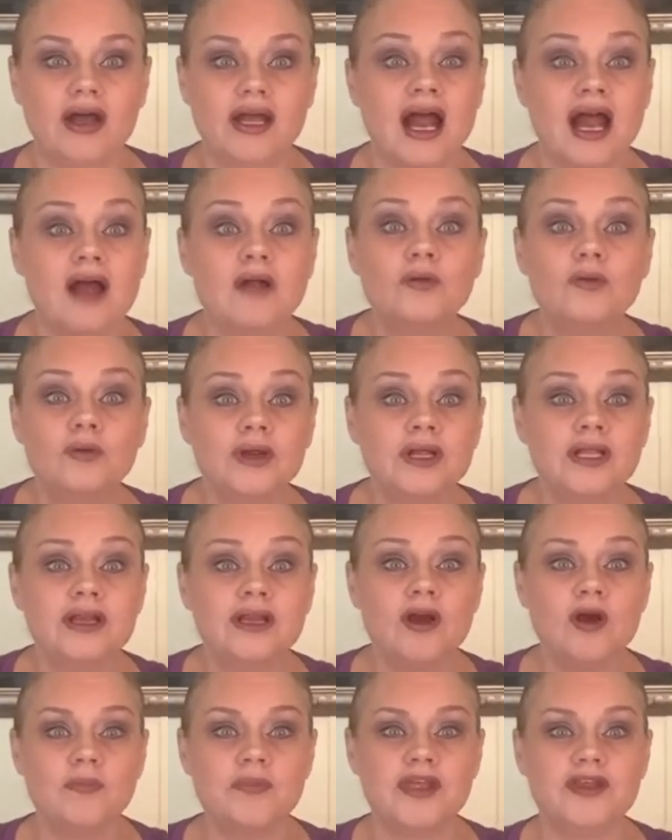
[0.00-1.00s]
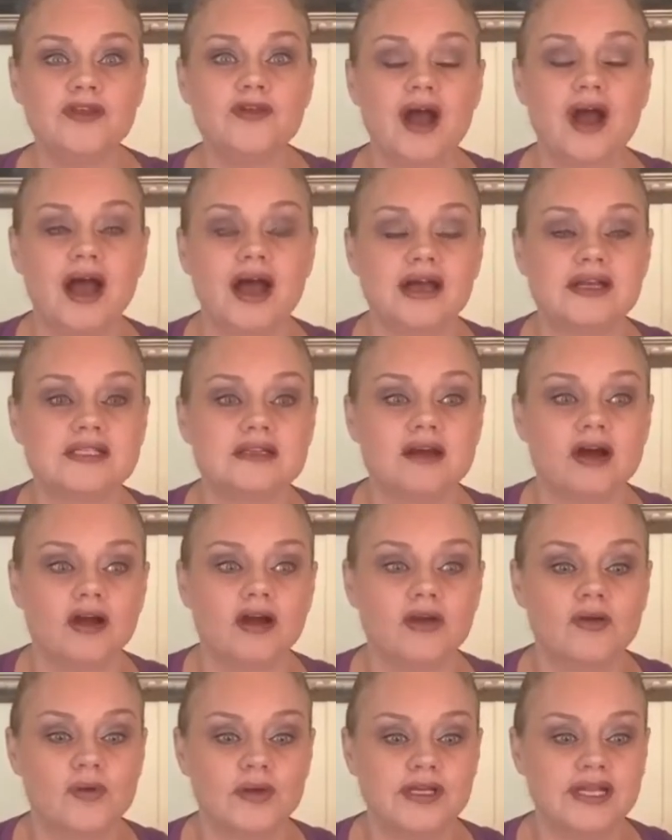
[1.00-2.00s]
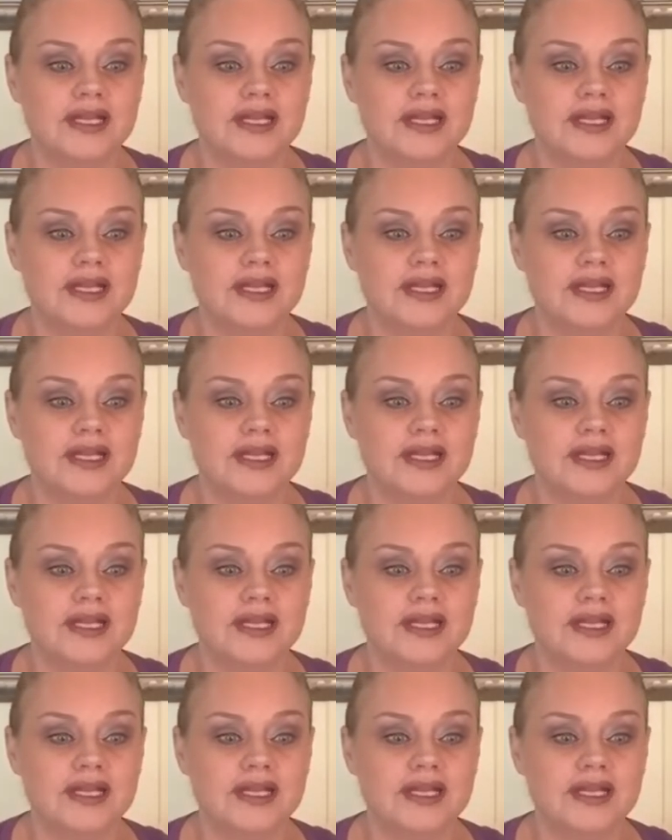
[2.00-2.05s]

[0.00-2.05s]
And I really hope that you guys are going